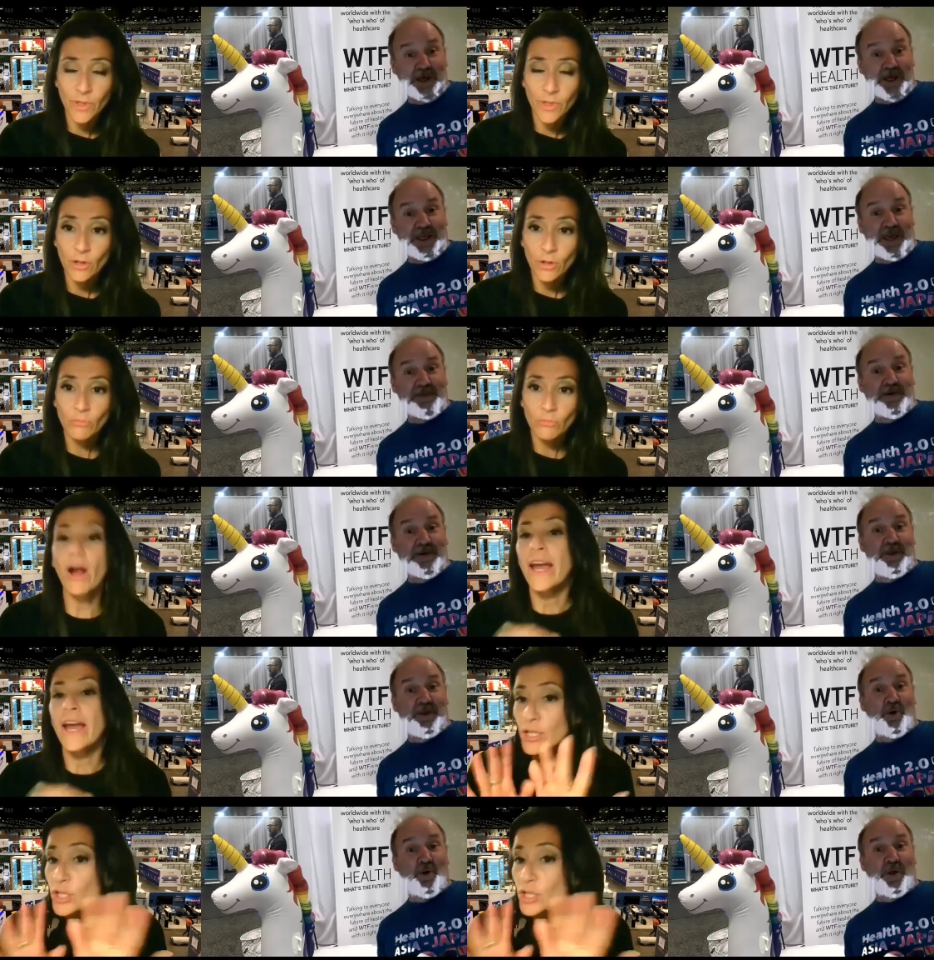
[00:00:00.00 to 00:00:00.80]
Speaker 1: given
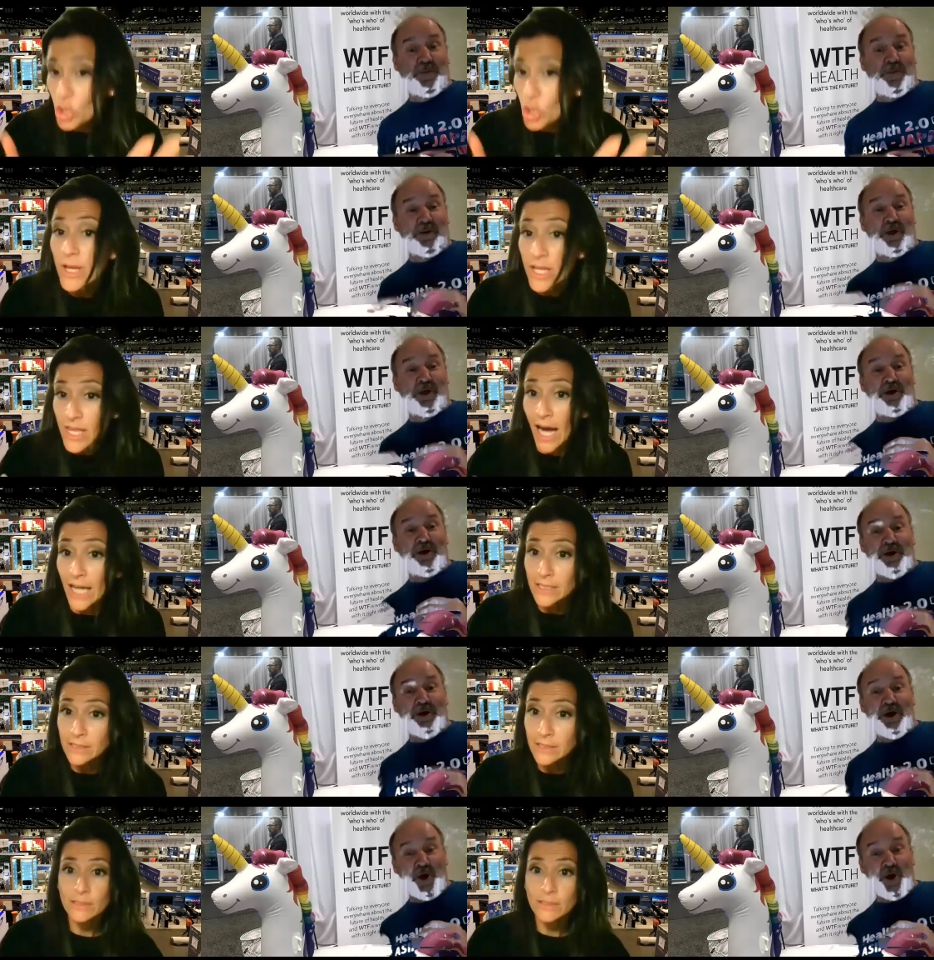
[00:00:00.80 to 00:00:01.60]
right, all the people that.
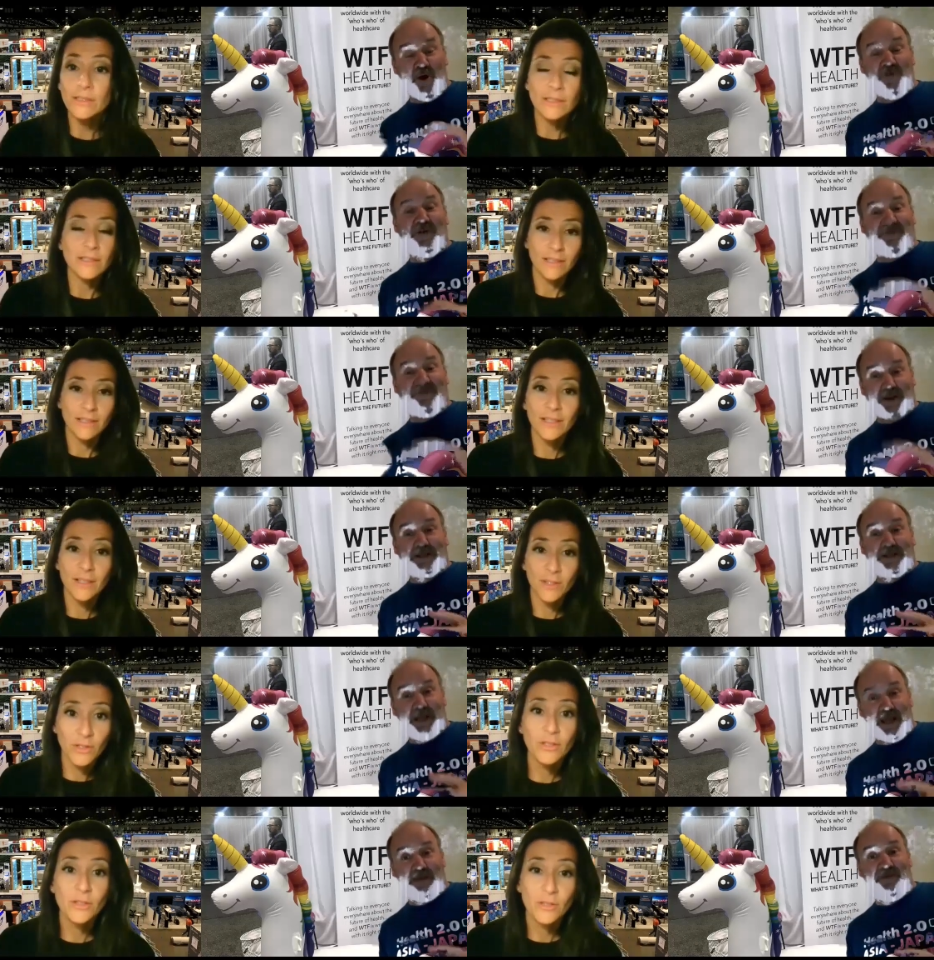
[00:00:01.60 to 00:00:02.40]
who've
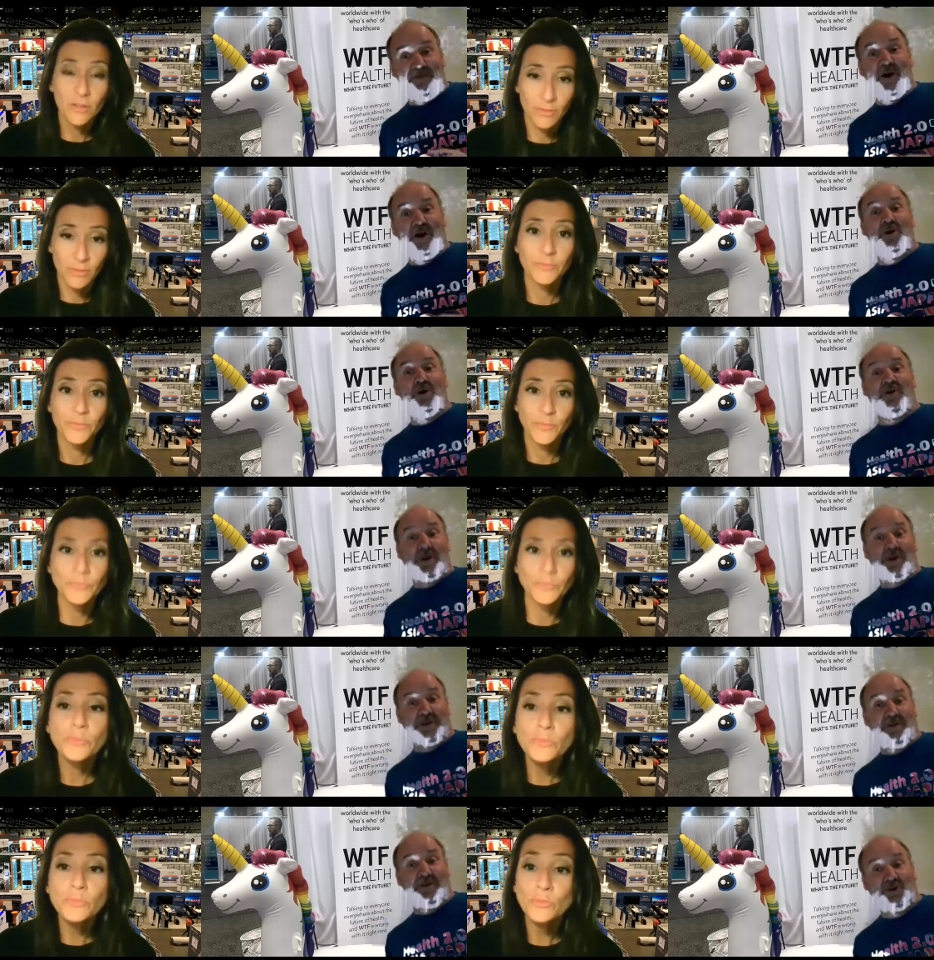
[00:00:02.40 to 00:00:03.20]
infected him, if I got mm-hmm.
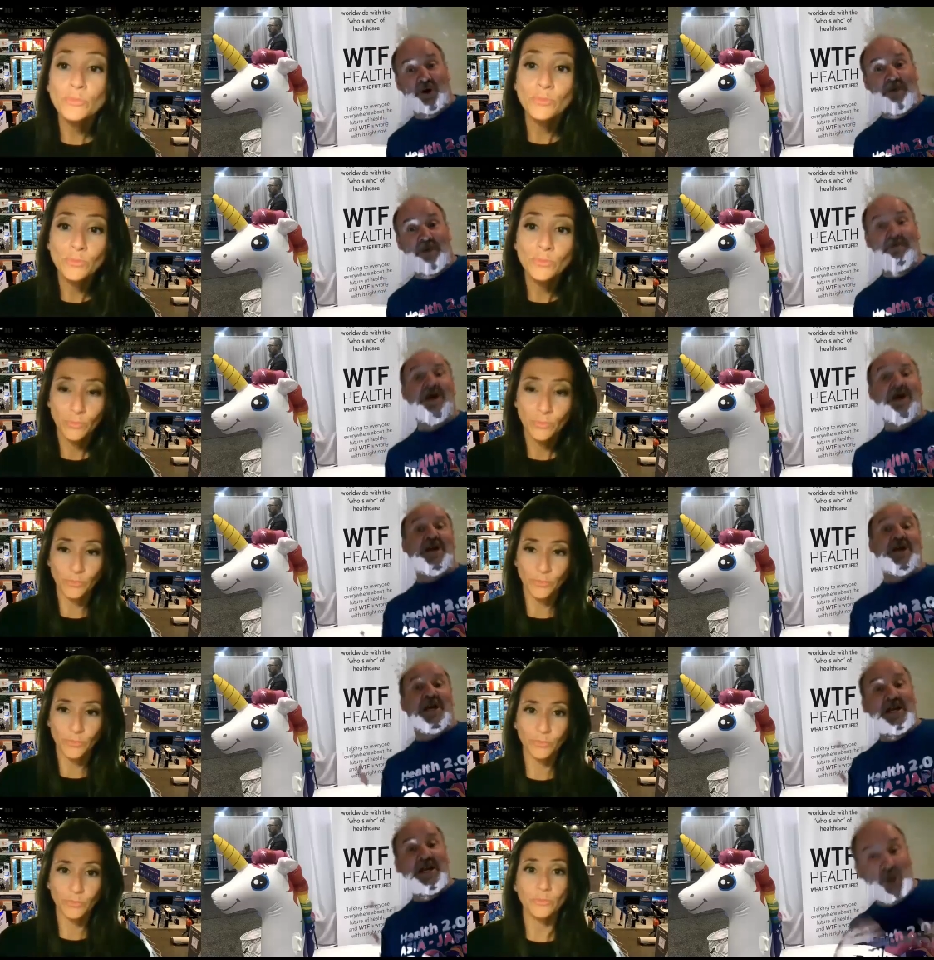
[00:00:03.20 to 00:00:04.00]
close to to Trump,
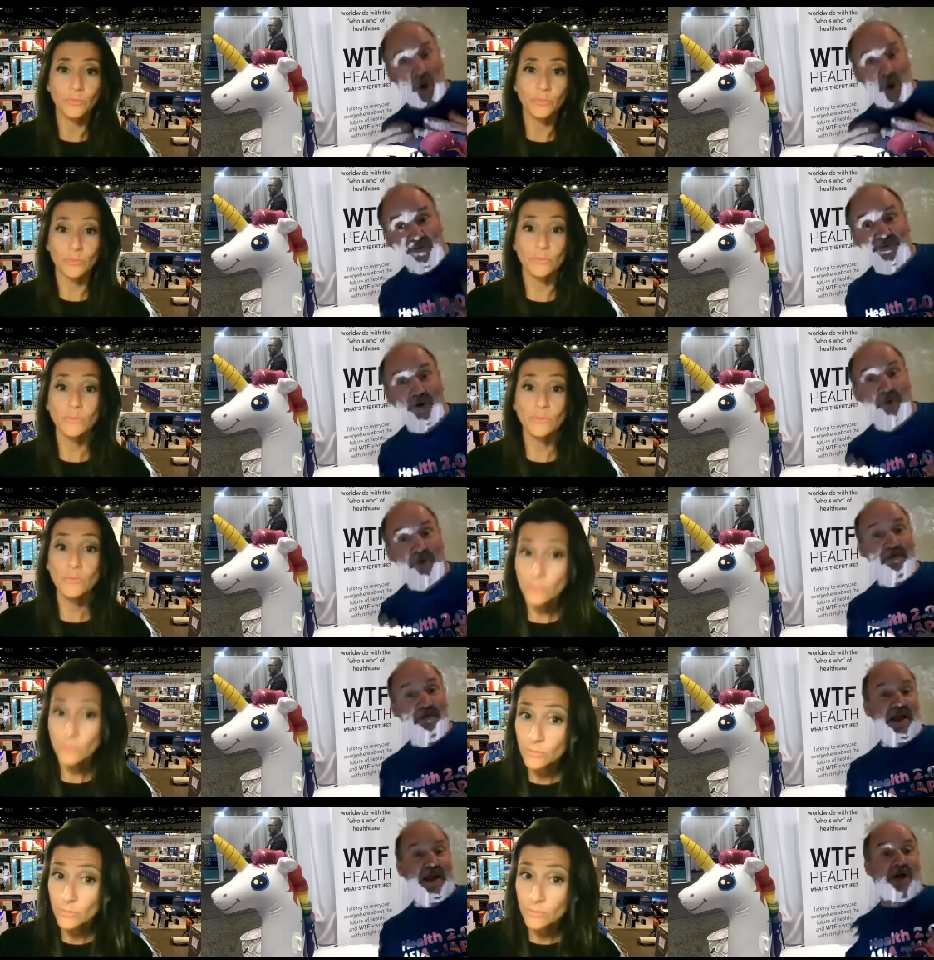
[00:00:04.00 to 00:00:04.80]
he coughed
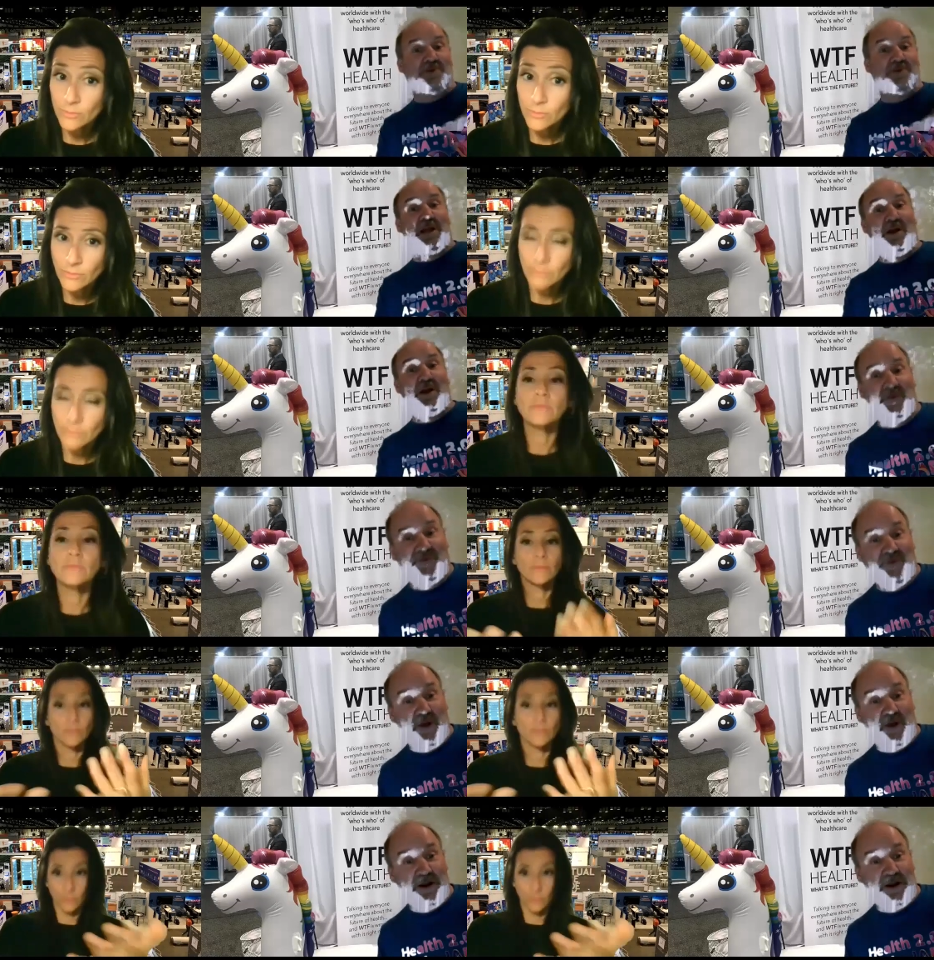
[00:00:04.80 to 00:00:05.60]
on me. I was down the
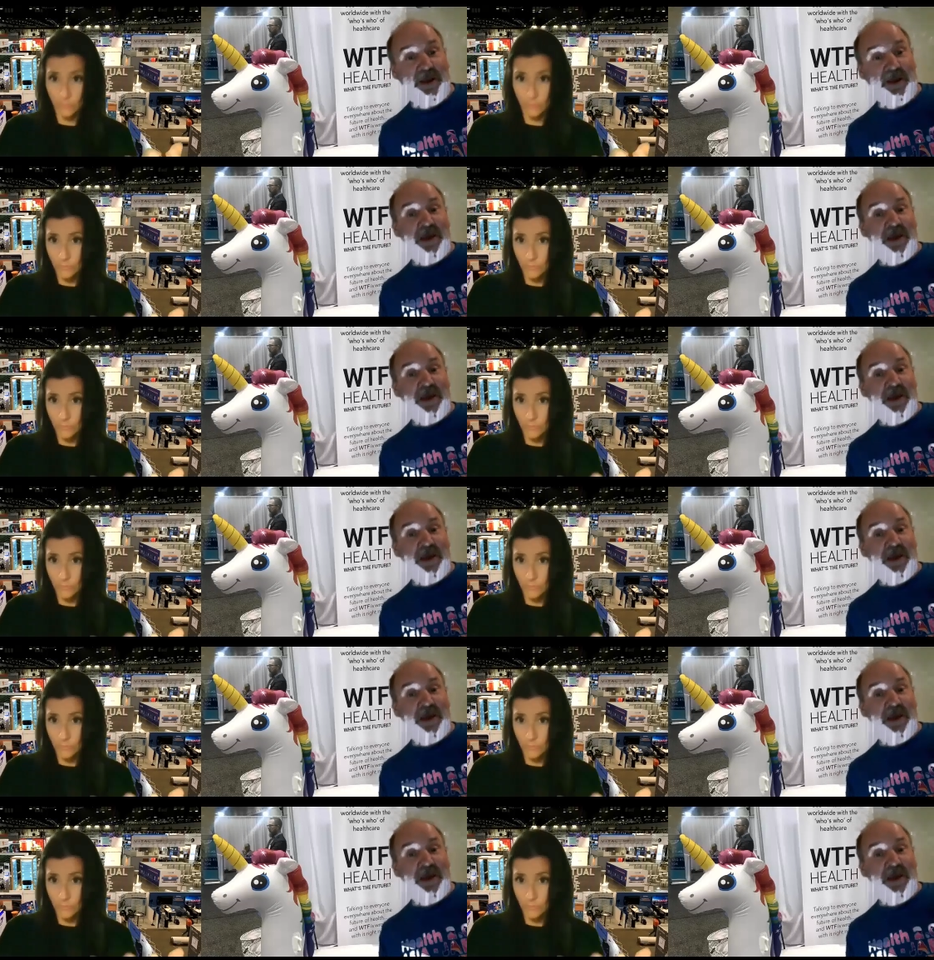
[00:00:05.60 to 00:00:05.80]
front.